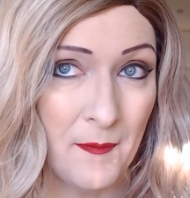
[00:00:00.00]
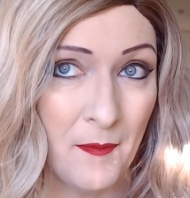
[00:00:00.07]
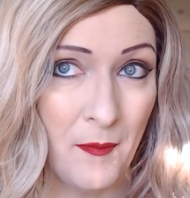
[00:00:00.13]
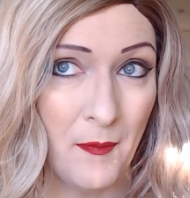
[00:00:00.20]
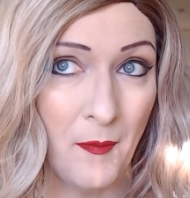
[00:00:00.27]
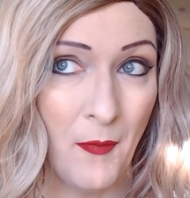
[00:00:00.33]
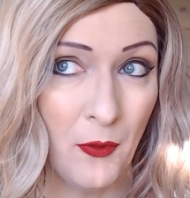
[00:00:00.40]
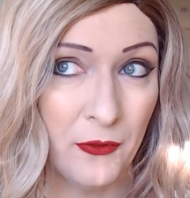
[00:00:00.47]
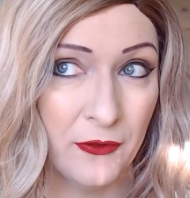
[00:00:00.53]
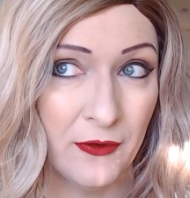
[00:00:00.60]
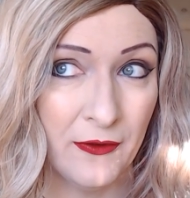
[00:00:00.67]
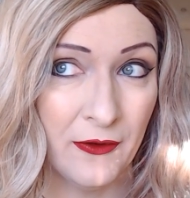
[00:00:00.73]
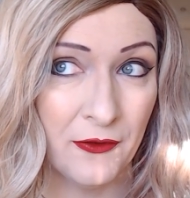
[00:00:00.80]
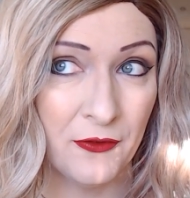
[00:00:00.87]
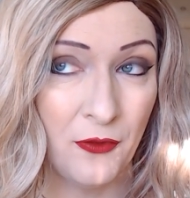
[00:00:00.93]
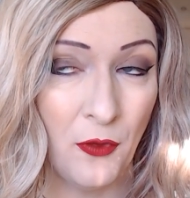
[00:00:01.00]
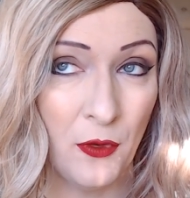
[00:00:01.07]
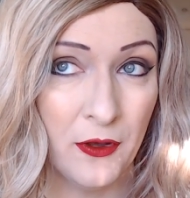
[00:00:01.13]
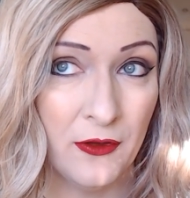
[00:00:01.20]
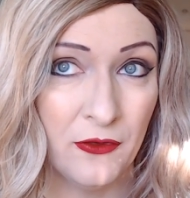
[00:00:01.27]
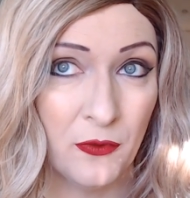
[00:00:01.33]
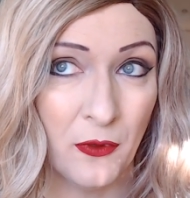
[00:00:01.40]
Most of this
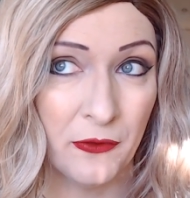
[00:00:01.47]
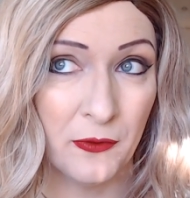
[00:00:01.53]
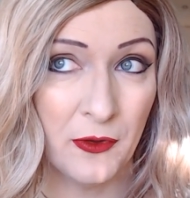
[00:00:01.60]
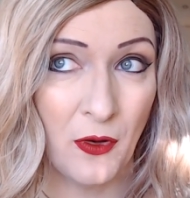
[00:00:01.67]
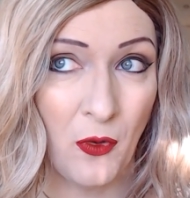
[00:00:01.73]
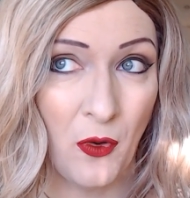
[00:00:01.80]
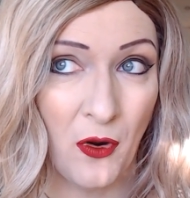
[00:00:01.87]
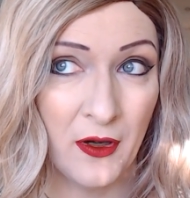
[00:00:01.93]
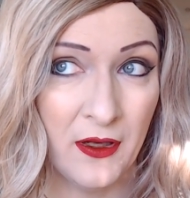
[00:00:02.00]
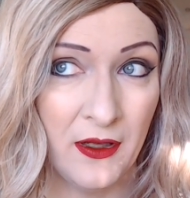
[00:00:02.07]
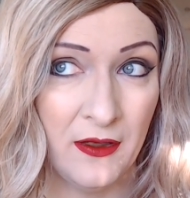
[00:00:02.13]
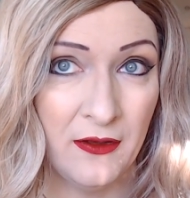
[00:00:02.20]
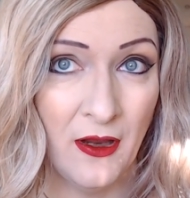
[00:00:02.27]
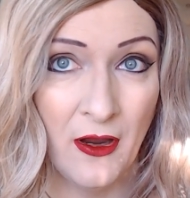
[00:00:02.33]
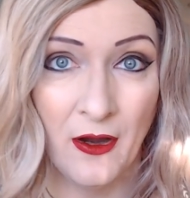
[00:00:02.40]
footage was recorded